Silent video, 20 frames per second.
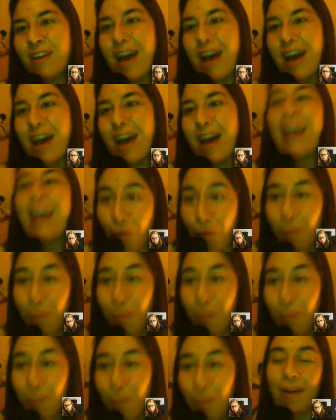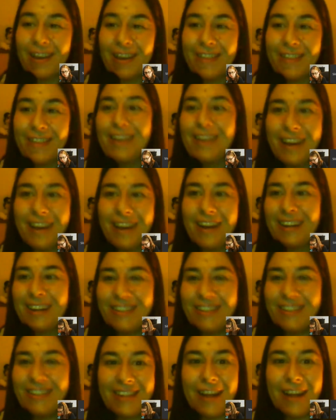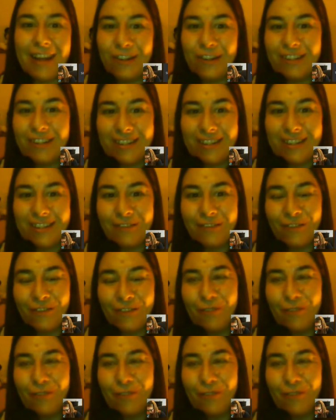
I hope, I think they are intelligent enough